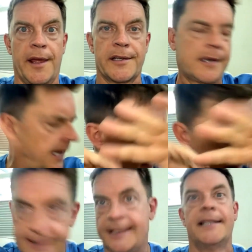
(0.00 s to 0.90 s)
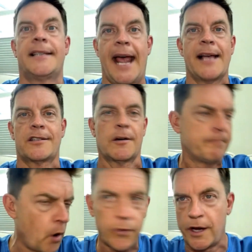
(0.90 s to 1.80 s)
with us. It's a disaster.
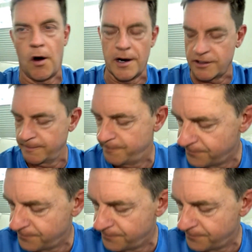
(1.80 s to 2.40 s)
Both cars.